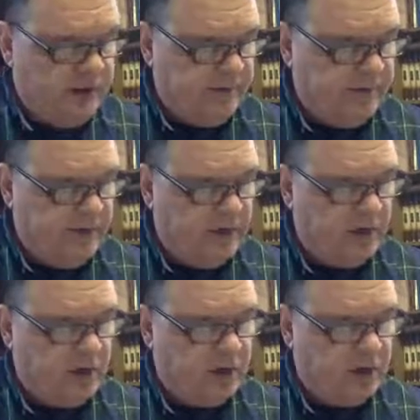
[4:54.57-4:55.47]

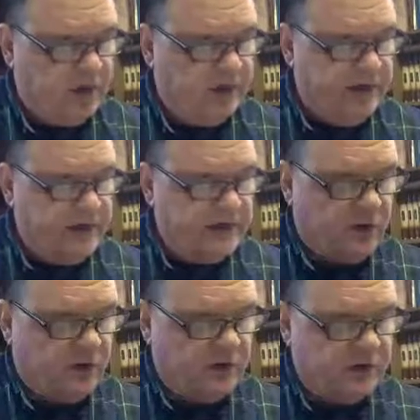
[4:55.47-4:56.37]
These
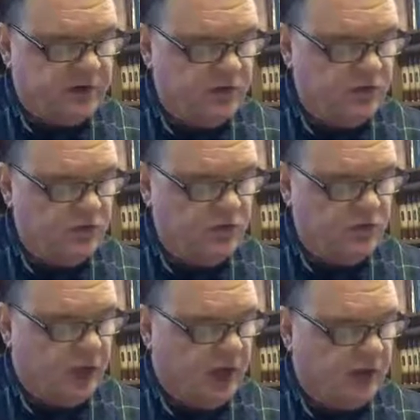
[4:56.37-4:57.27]
are the
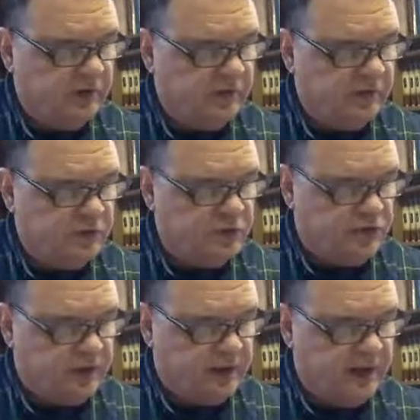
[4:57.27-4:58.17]
two olive branches.
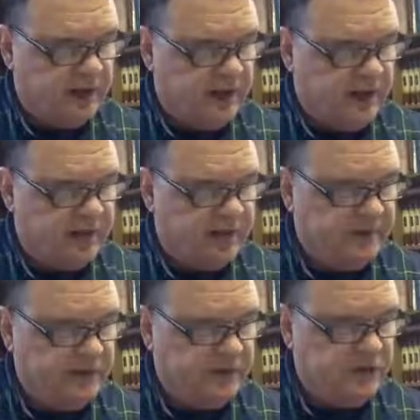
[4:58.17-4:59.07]
trees and
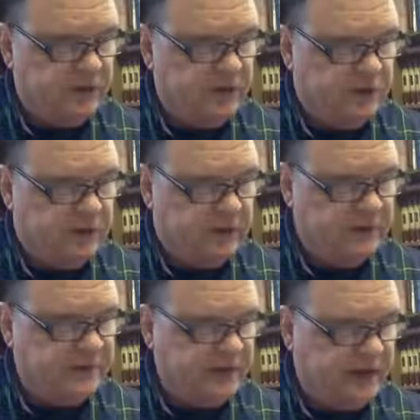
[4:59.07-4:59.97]
the two
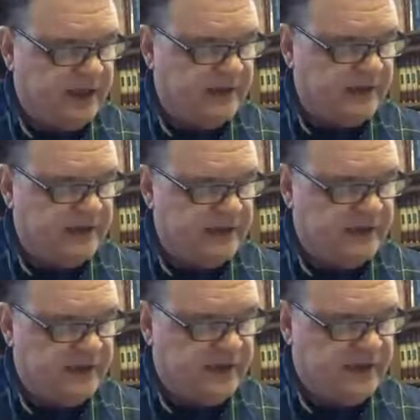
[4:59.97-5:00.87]
lampstands that
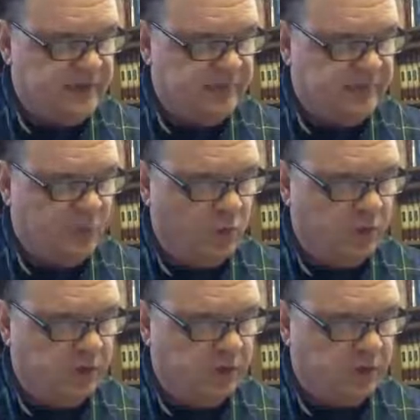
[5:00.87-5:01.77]
stand
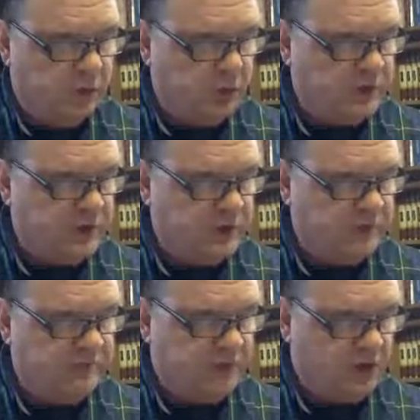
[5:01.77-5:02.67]
before the Lord
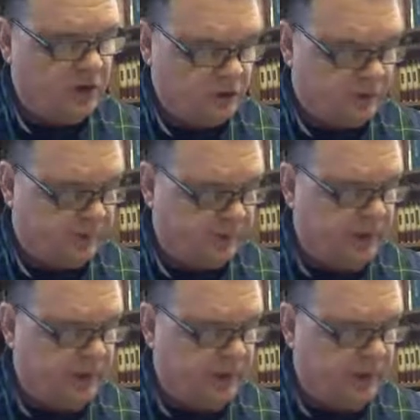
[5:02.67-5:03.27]
of the earth.